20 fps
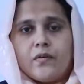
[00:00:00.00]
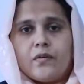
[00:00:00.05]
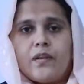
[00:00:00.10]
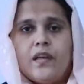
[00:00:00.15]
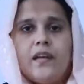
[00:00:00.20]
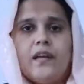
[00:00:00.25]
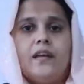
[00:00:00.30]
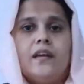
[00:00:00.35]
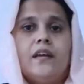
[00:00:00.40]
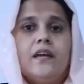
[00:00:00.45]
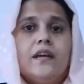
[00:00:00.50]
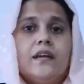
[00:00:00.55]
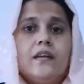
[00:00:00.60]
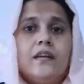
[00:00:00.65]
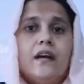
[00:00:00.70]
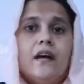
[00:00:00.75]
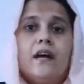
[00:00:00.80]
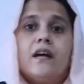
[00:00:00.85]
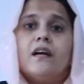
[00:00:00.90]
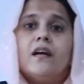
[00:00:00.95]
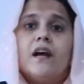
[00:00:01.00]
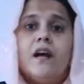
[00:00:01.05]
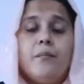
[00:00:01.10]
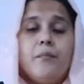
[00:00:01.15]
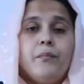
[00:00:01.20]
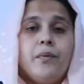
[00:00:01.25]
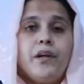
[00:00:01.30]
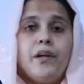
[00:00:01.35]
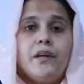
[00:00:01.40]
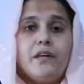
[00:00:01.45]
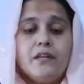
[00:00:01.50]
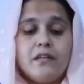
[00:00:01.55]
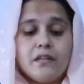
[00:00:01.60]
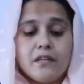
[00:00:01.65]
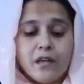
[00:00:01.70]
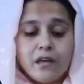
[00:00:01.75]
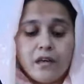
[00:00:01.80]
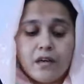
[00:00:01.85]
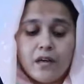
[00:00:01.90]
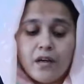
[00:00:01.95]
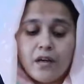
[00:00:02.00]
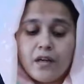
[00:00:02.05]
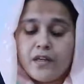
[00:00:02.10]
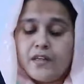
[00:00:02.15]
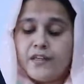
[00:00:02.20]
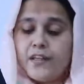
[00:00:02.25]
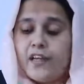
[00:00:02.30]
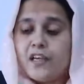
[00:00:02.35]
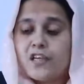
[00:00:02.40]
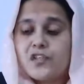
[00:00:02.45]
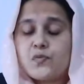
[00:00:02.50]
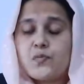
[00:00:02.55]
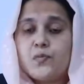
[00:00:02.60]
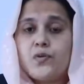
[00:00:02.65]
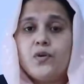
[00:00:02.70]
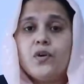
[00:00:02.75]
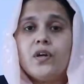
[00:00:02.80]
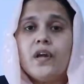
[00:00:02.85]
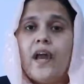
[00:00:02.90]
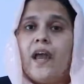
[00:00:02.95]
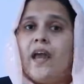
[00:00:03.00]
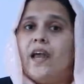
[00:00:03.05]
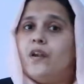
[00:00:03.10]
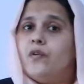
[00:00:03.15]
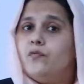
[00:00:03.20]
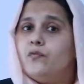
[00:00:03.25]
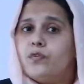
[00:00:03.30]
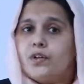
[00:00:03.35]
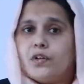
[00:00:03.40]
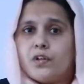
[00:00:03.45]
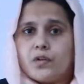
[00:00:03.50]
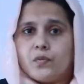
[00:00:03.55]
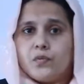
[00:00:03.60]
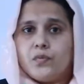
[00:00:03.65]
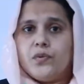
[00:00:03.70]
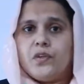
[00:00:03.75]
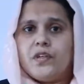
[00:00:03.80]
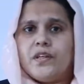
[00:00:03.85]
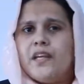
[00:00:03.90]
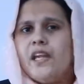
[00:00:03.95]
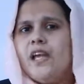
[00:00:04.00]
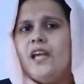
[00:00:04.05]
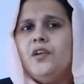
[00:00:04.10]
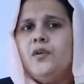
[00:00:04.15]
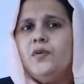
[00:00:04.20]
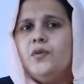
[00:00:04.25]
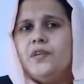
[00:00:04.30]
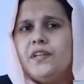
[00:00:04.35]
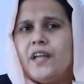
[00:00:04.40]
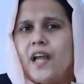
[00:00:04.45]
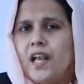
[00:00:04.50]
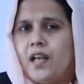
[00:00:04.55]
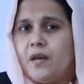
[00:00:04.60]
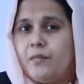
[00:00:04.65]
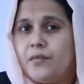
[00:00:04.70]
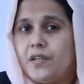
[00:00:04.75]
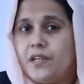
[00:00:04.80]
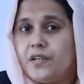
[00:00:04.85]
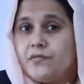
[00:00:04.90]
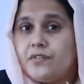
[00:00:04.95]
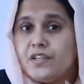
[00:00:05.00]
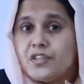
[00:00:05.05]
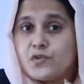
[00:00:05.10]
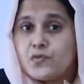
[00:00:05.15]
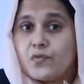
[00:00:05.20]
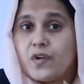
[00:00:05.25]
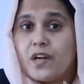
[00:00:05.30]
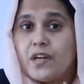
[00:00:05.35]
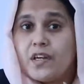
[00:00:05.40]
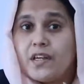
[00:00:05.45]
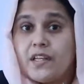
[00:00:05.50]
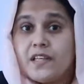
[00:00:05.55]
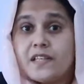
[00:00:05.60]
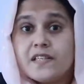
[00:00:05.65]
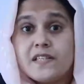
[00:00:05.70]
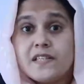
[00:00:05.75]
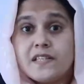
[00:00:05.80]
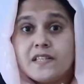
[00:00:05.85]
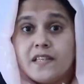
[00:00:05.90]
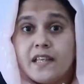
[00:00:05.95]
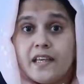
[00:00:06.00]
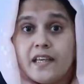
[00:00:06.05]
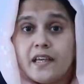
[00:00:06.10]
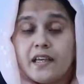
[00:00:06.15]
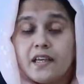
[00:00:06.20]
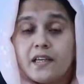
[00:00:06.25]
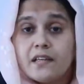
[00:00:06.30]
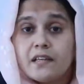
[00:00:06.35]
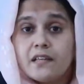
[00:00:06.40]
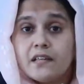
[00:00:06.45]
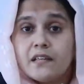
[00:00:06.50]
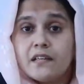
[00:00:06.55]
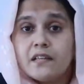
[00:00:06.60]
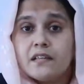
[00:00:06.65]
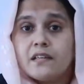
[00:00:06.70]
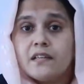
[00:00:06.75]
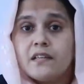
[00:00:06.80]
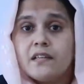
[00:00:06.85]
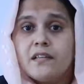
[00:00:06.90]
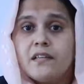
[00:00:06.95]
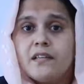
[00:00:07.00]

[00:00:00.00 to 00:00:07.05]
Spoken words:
Okay, yeah, compare the textbook and workbook. Can you tell me which one is thicker?